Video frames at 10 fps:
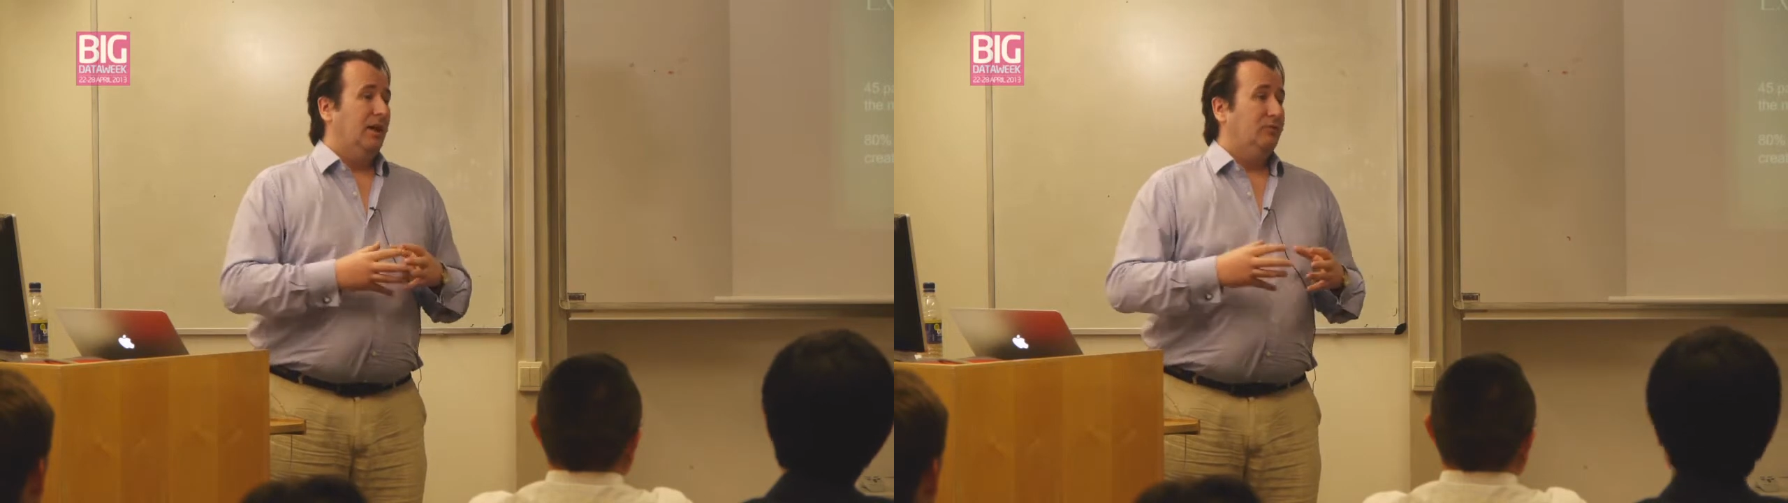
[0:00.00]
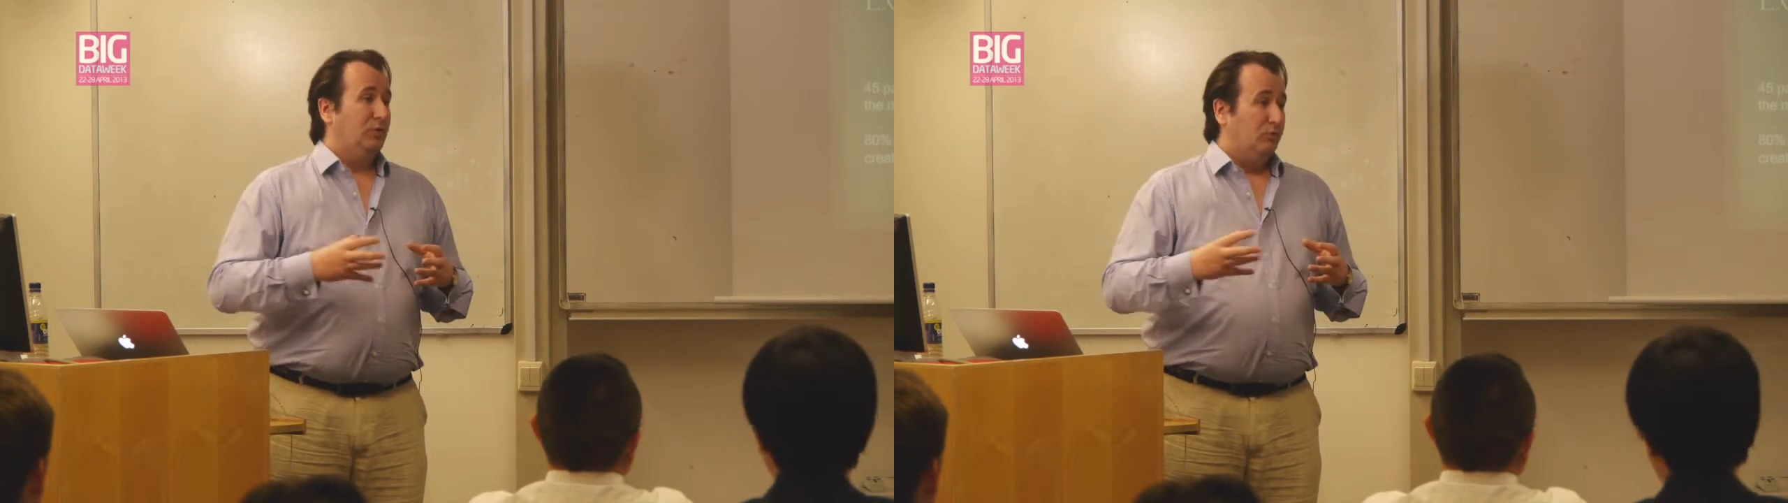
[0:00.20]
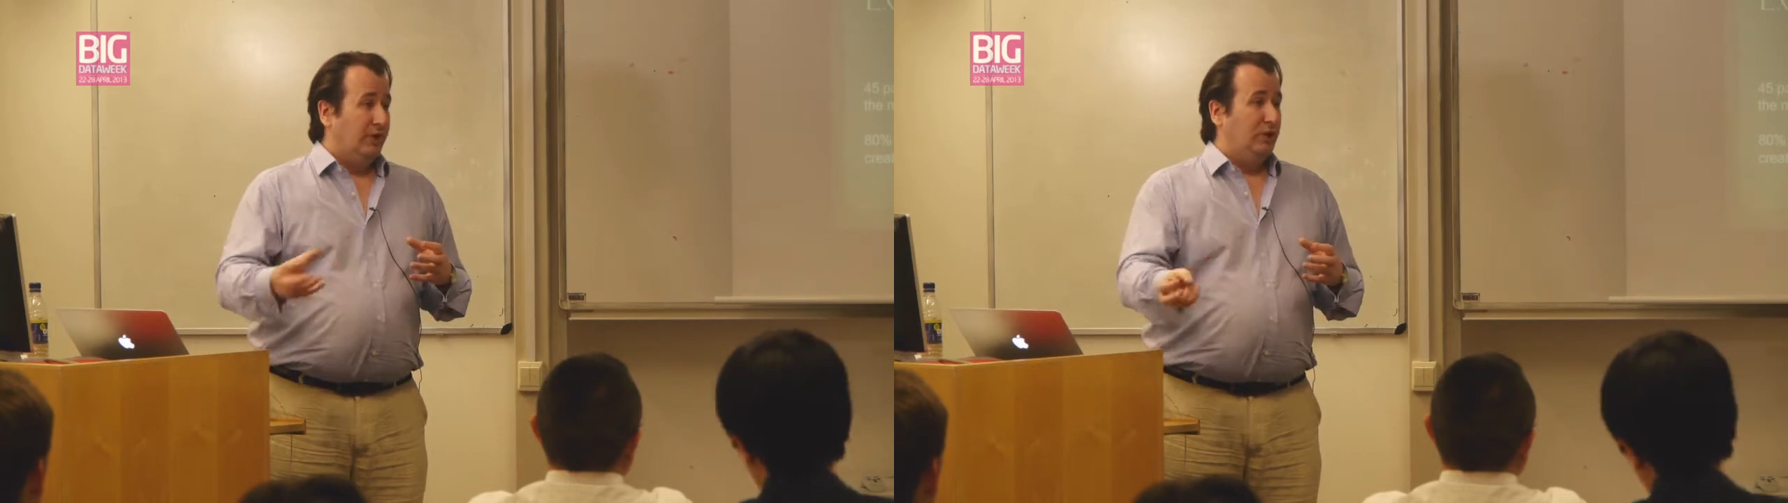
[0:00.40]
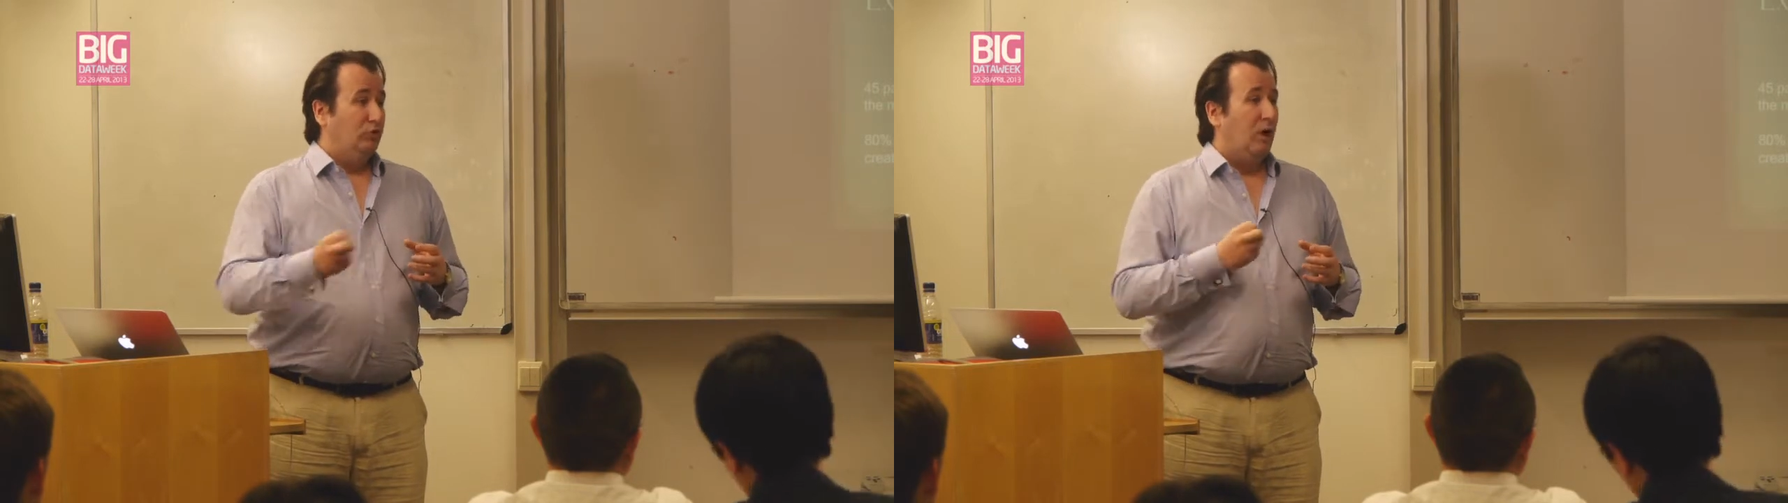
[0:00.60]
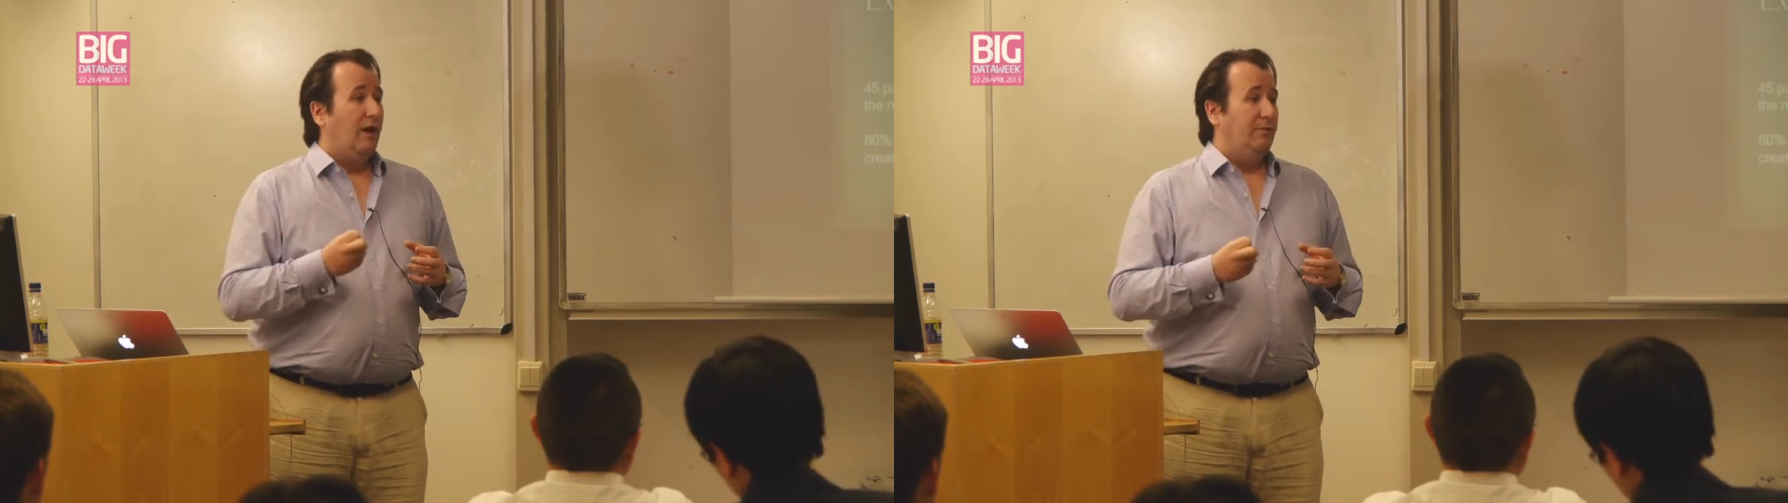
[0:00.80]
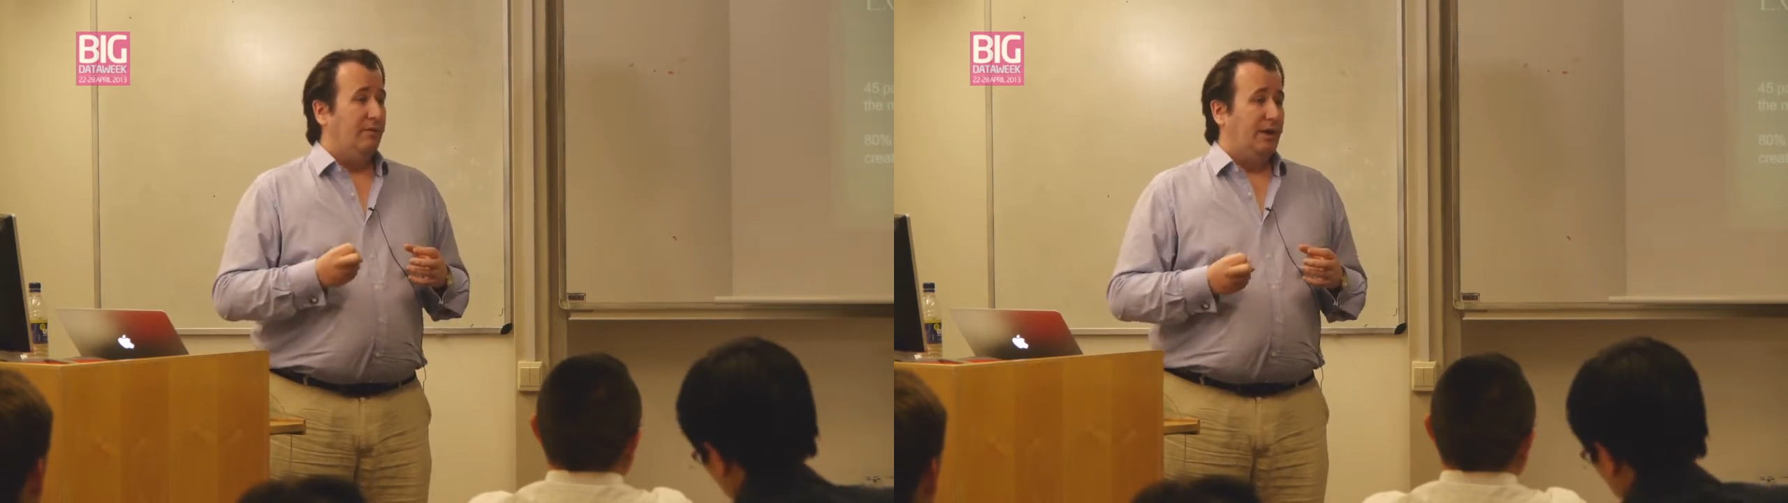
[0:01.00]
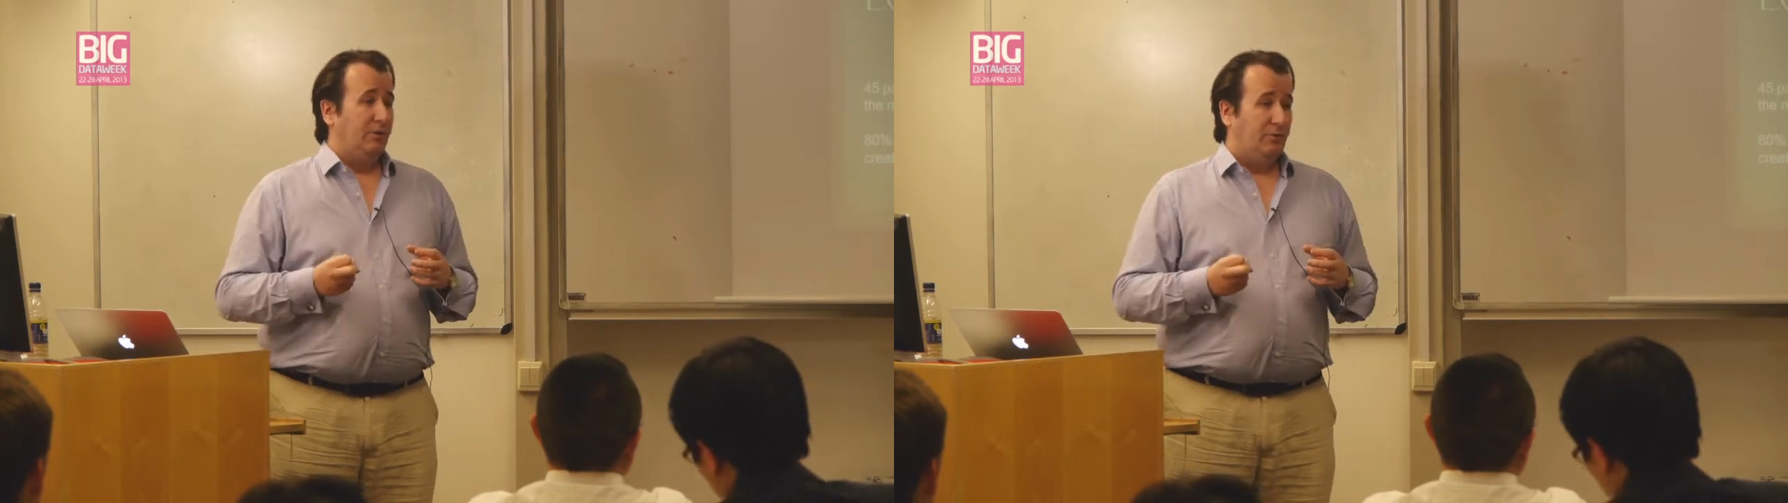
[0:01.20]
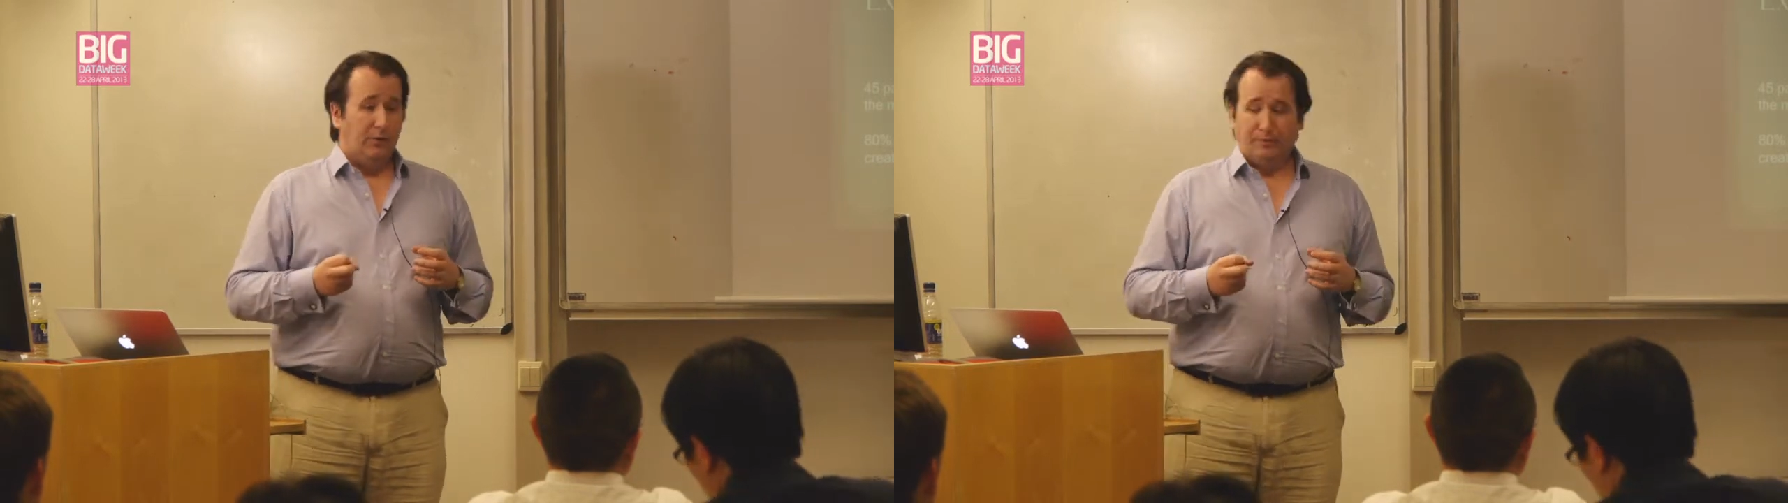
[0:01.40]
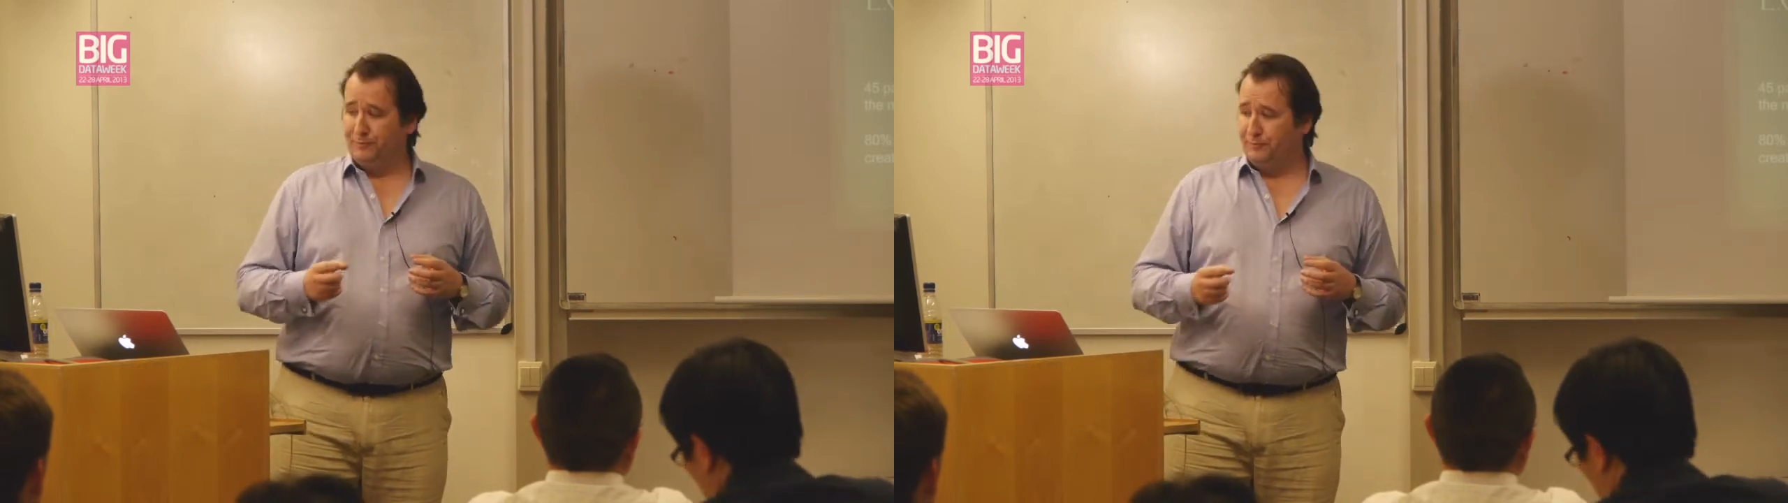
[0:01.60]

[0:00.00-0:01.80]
to really drive the value through.